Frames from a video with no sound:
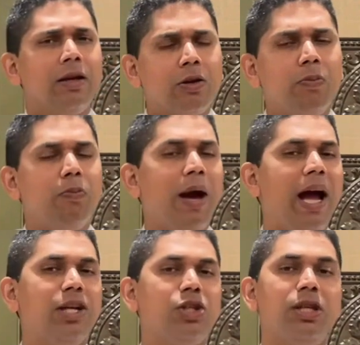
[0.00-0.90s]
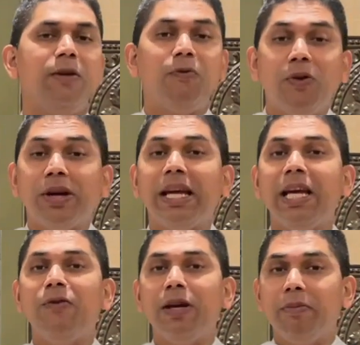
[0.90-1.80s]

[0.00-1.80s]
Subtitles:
compassionate, forgiving